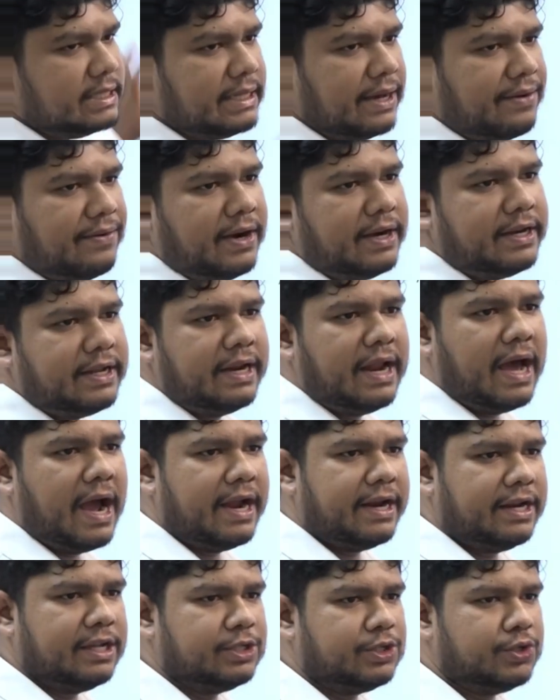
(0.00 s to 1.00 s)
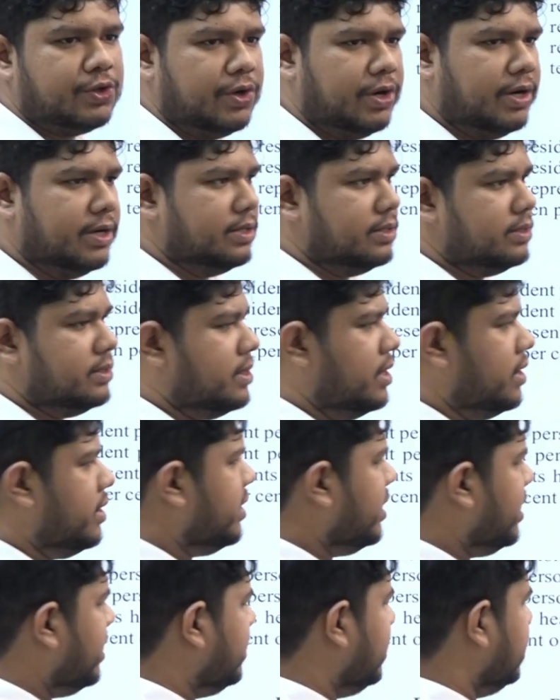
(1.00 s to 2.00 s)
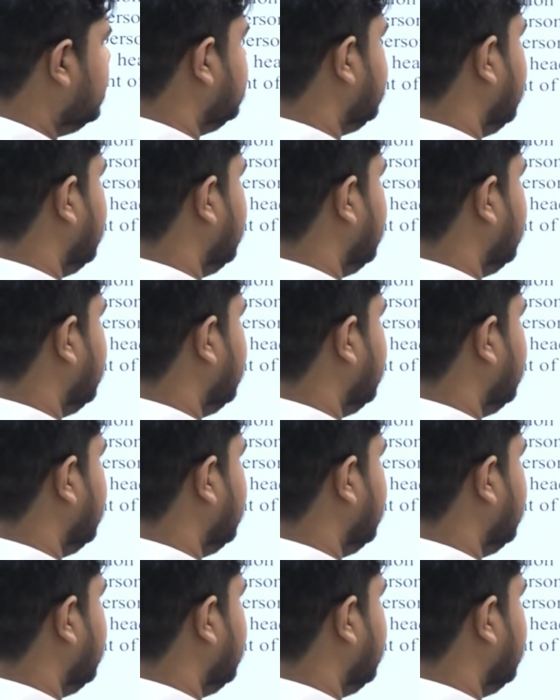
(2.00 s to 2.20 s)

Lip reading: 79, student. Read this